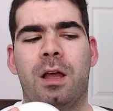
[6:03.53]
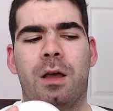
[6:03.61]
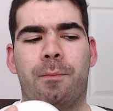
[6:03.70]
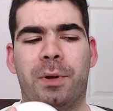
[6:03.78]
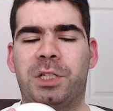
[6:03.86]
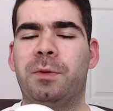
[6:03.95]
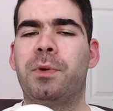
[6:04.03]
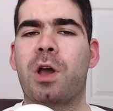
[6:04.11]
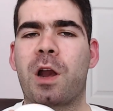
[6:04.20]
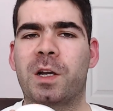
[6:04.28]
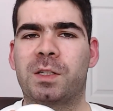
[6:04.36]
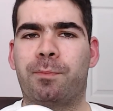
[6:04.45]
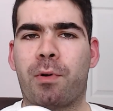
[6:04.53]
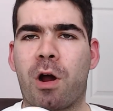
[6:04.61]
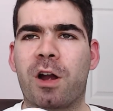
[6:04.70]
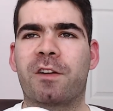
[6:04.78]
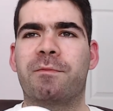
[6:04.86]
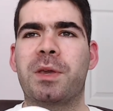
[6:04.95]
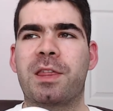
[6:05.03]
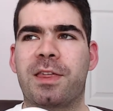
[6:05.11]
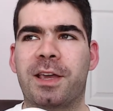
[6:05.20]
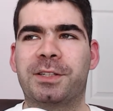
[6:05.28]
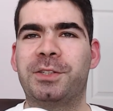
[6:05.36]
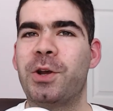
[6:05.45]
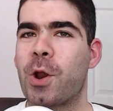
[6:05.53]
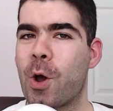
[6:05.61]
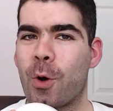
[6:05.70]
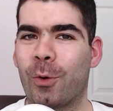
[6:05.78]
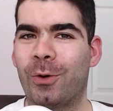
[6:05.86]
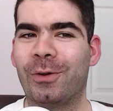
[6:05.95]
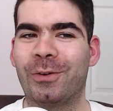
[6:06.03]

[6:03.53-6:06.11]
But to be honest, part of me thinks no.